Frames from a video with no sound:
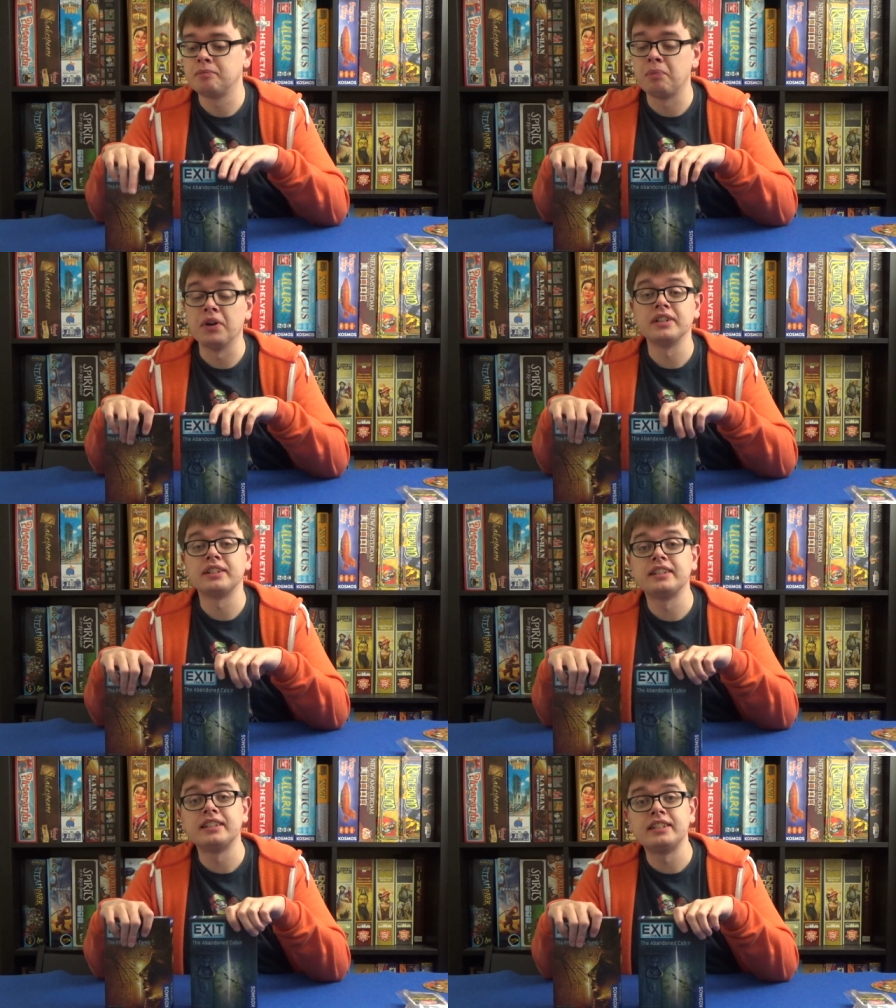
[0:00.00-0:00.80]
But
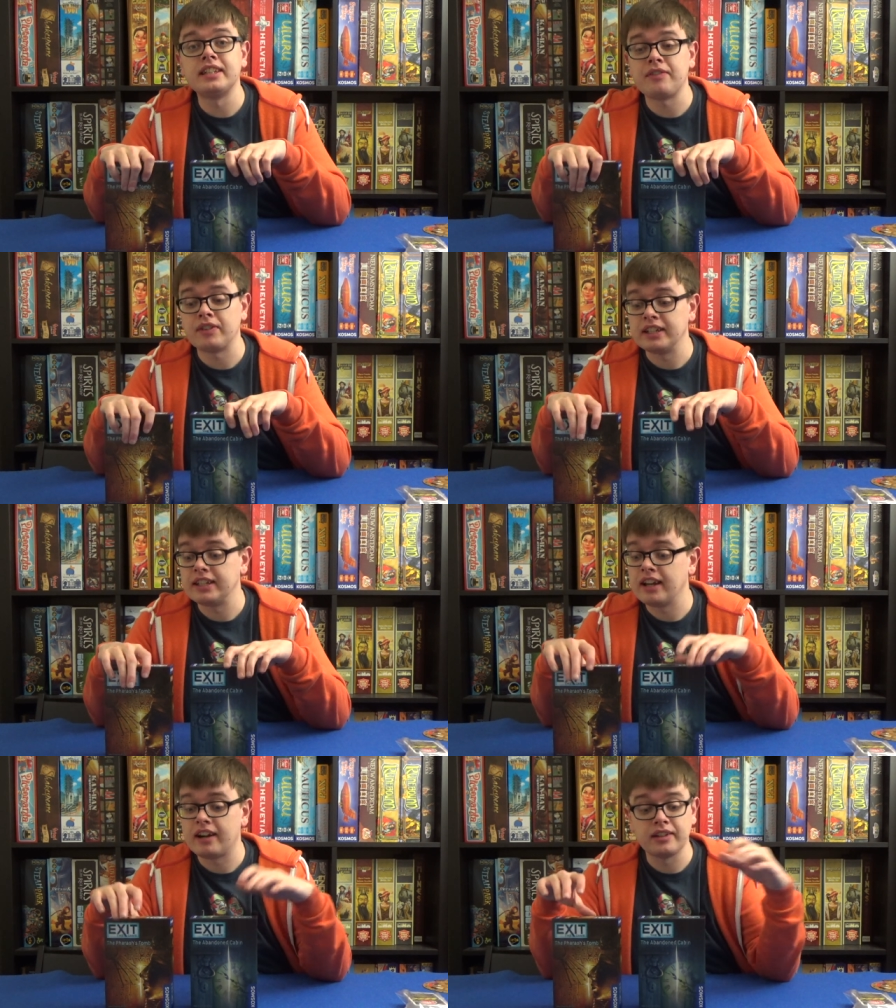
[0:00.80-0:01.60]

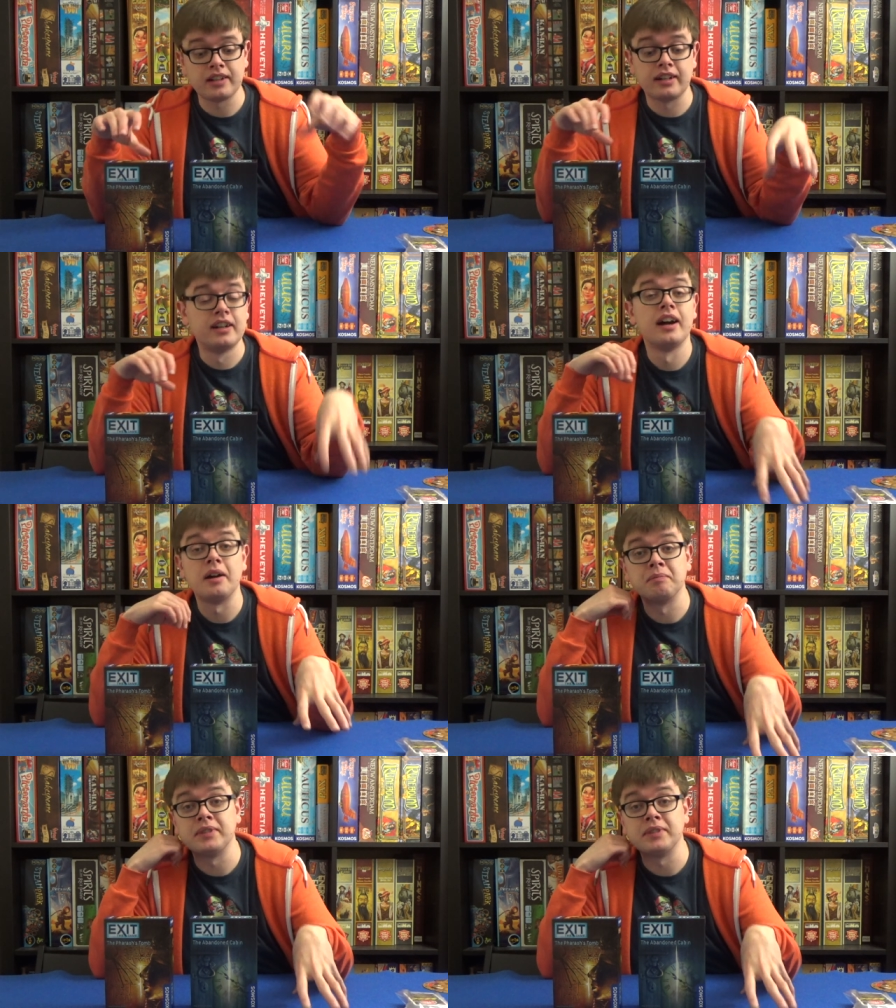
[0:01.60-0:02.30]
definitely, I'm